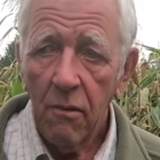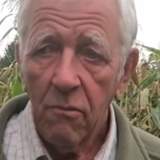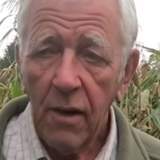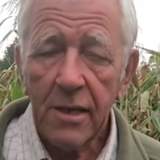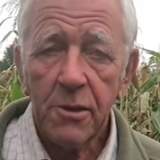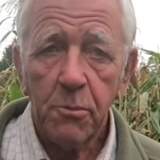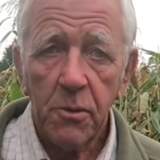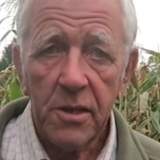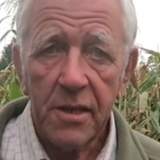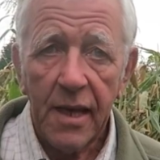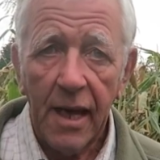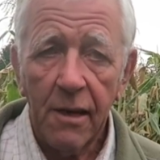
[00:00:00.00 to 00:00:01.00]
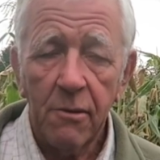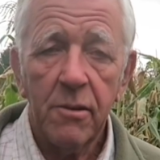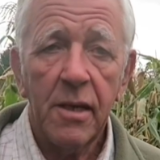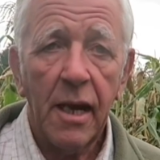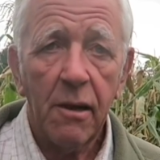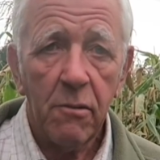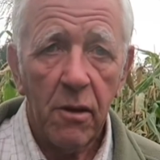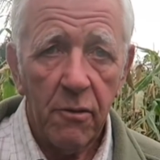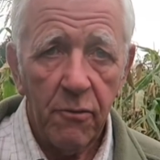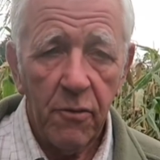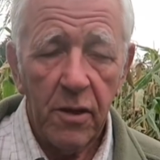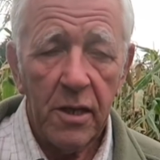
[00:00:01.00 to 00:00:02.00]
raspberries down now
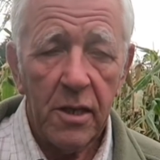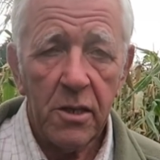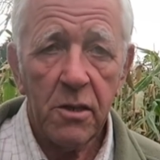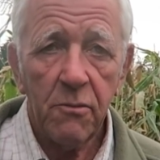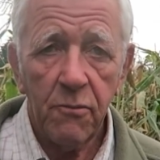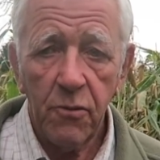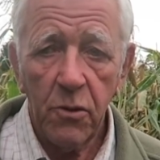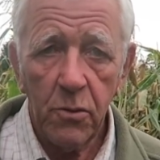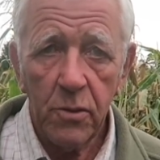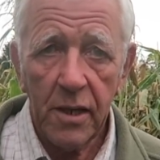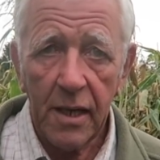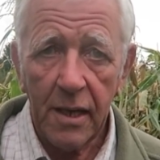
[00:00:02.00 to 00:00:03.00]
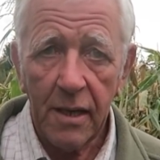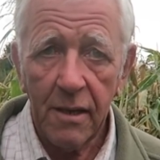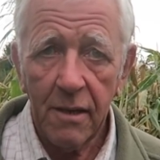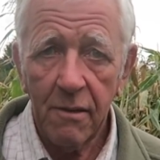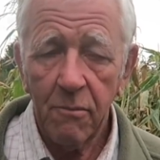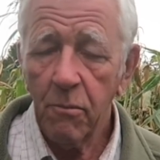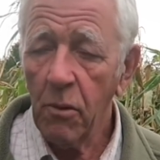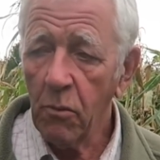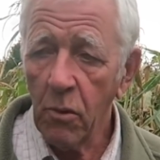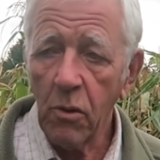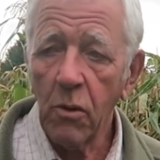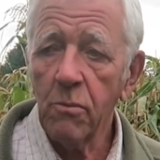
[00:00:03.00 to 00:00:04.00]
they've finished fruiting,
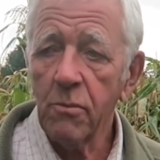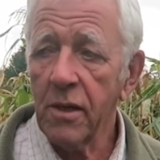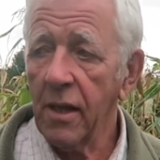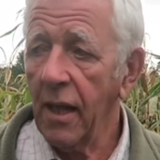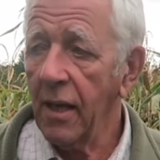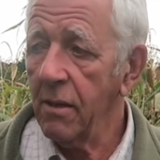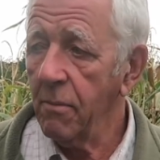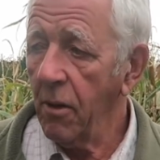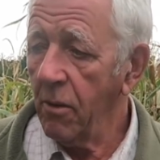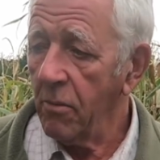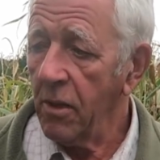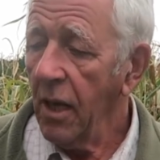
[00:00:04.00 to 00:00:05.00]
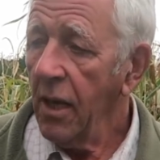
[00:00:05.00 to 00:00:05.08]
but we'll come to that in a moment.